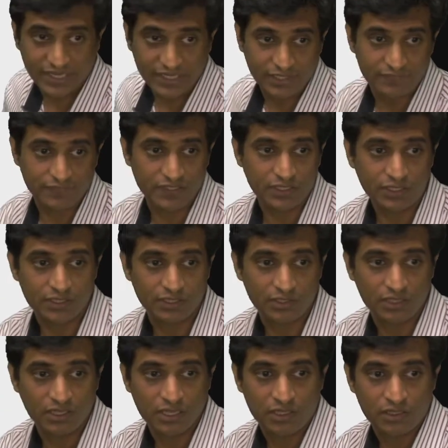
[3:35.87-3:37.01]
a negative in it,
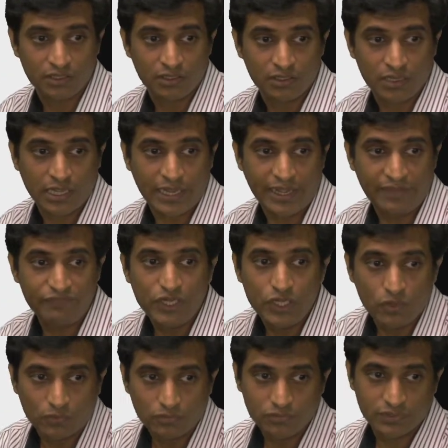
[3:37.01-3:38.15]
and we
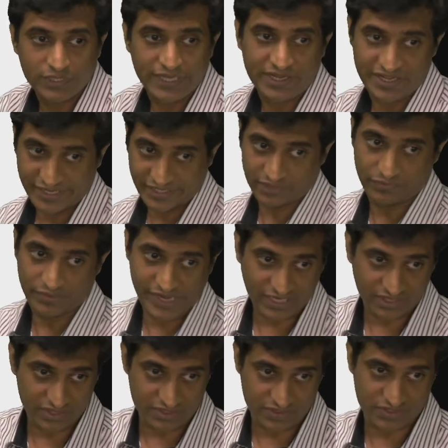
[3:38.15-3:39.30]
know that the negative
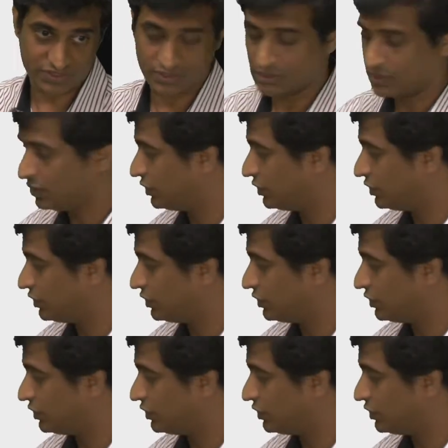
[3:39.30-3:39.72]
reactance